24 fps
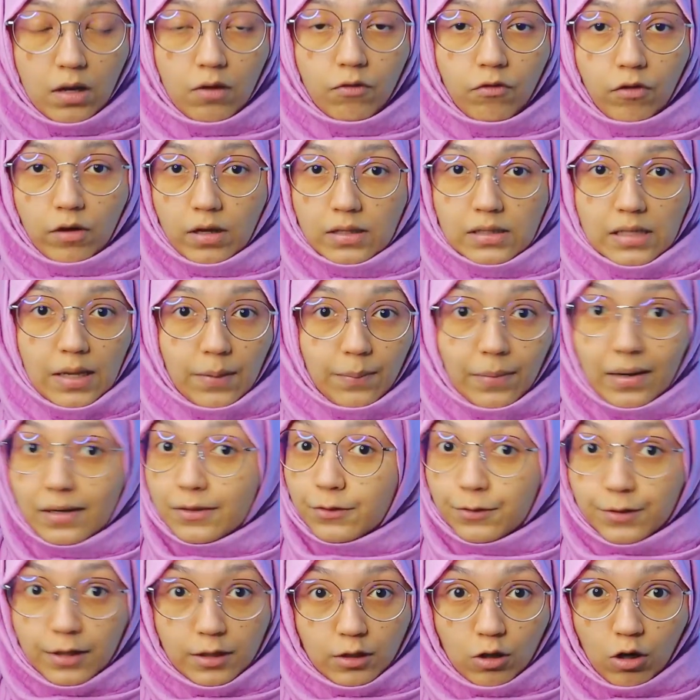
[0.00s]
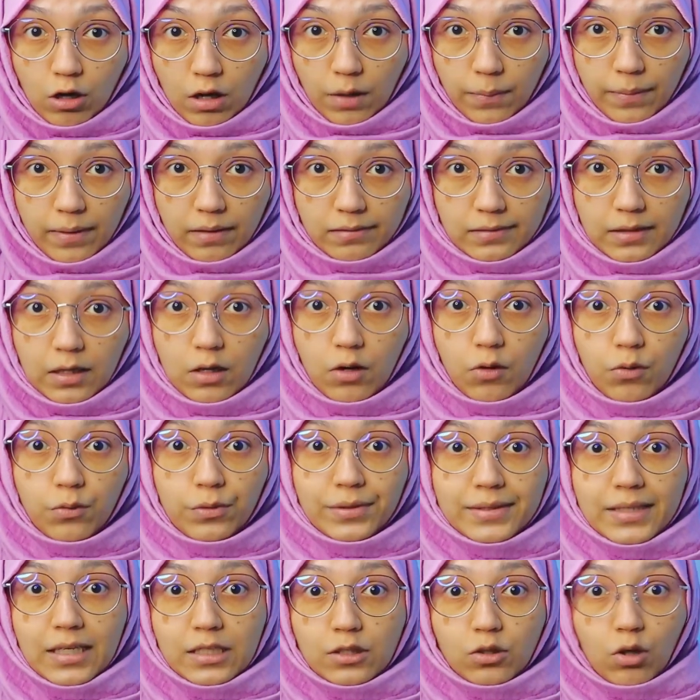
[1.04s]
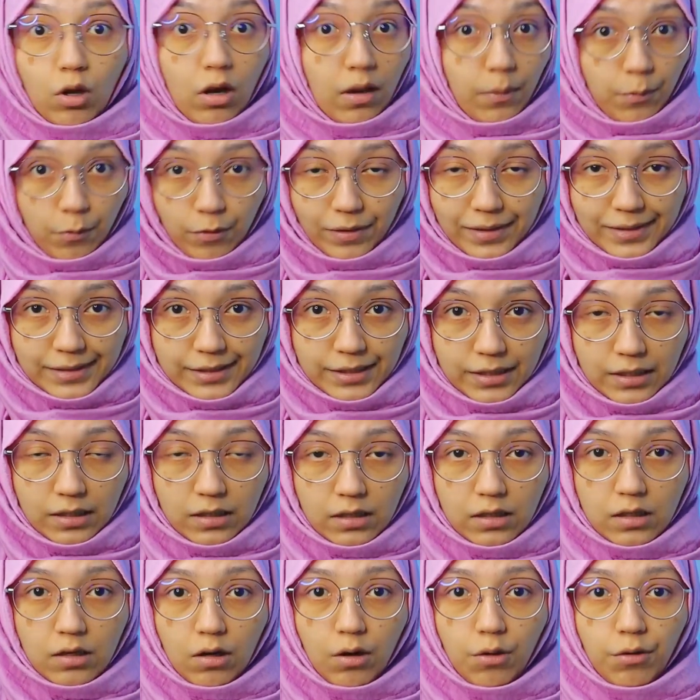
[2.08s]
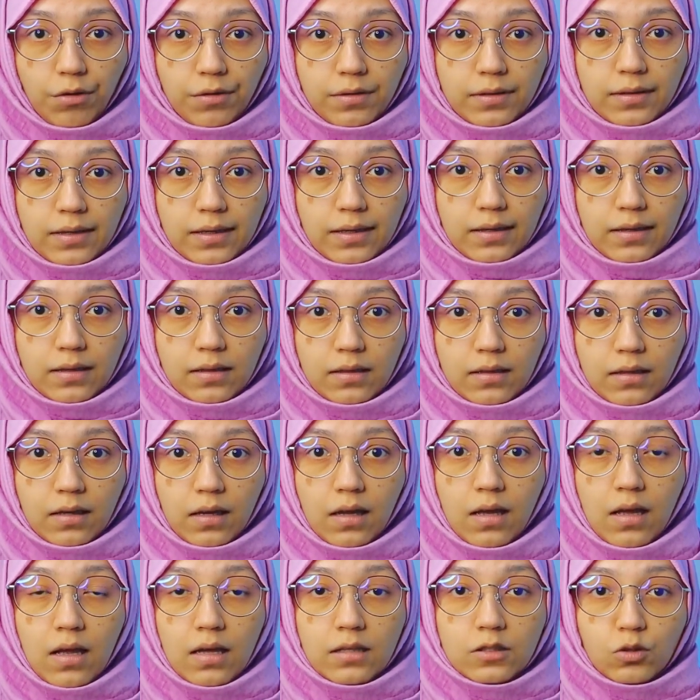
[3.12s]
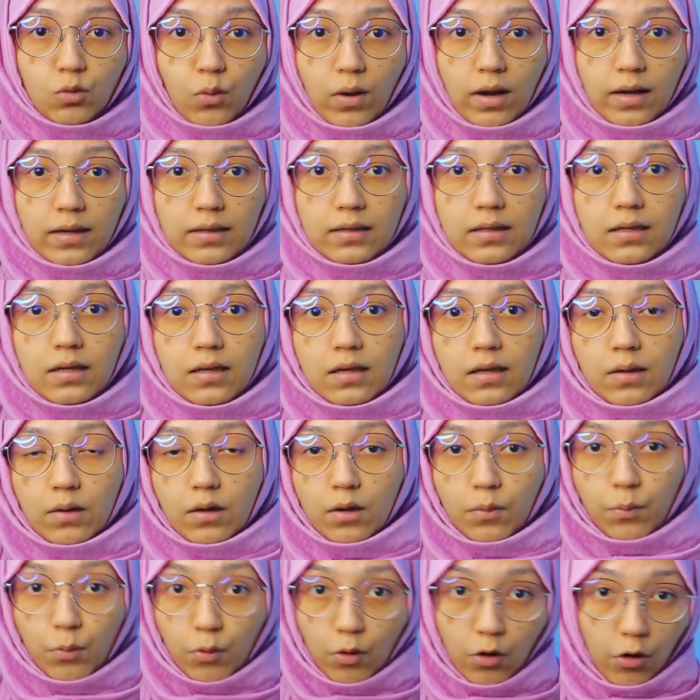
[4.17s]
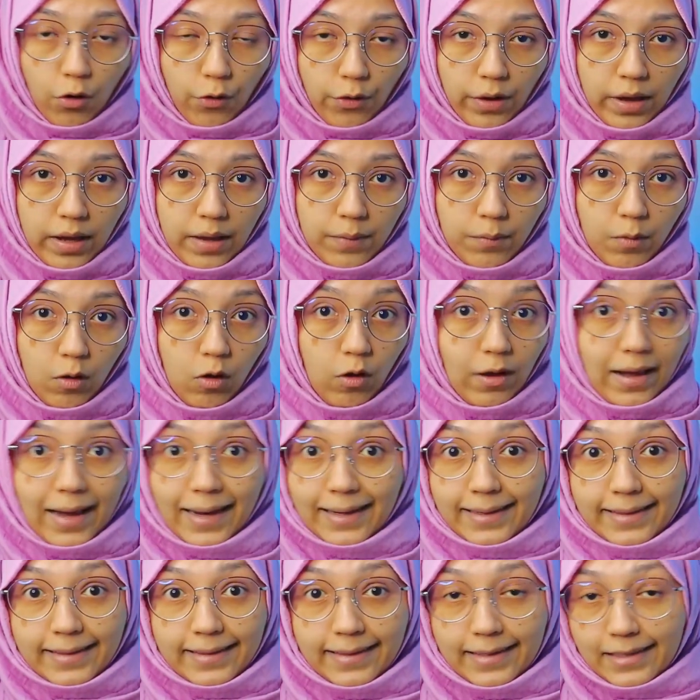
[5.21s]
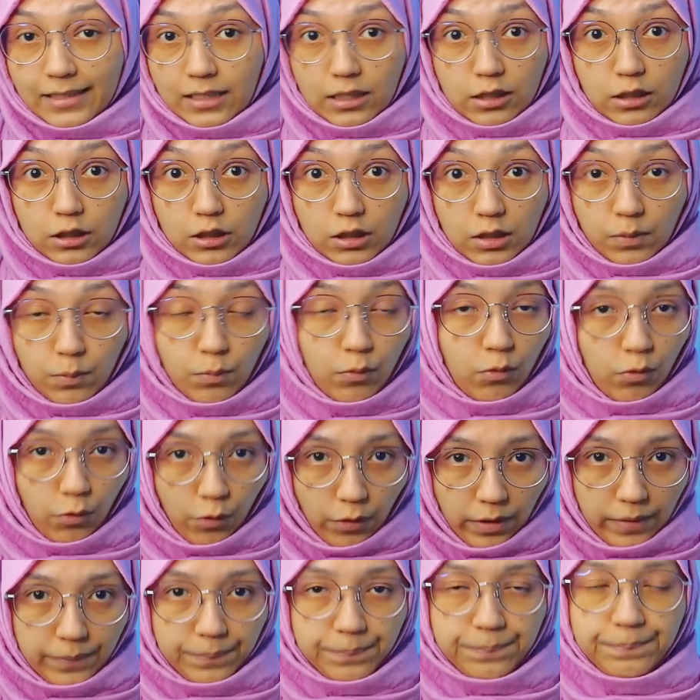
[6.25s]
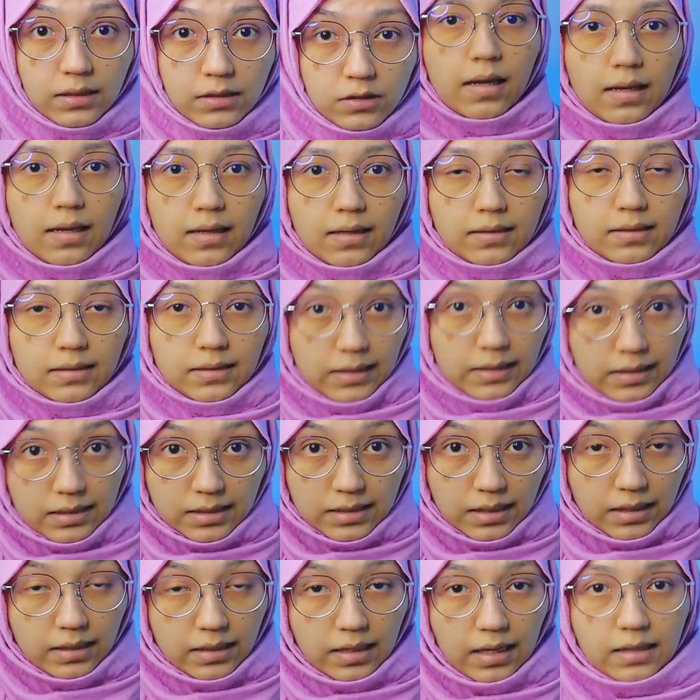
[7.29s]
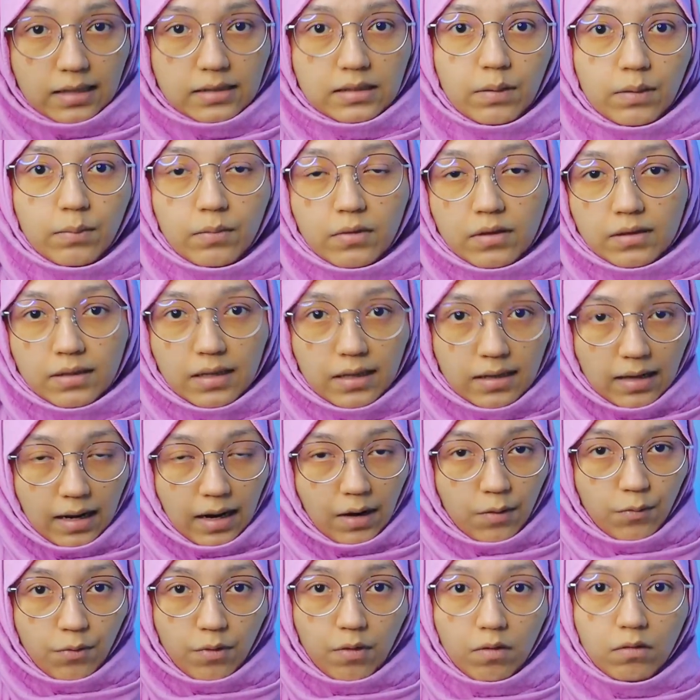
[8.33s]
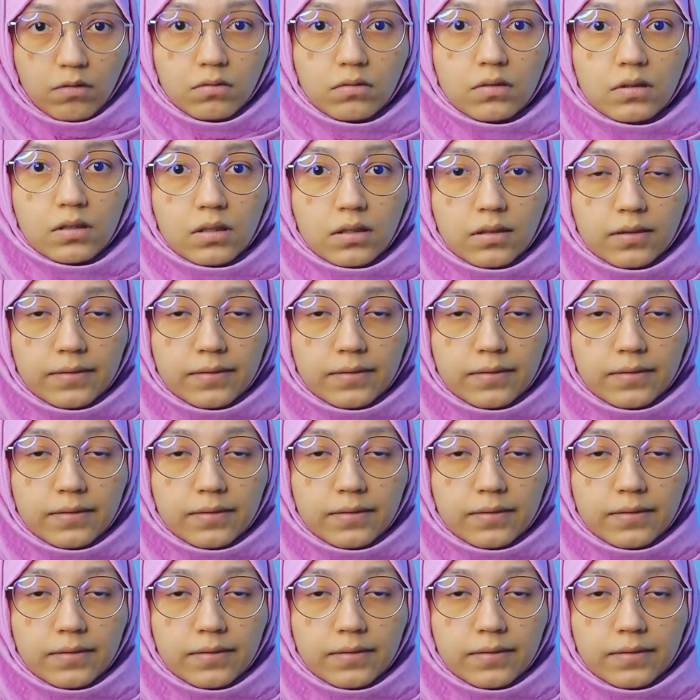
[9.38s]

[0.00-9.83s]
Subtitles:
For example, you can talk about the research collaboration or the joint program or any internship program. And these are the examples that I wrote.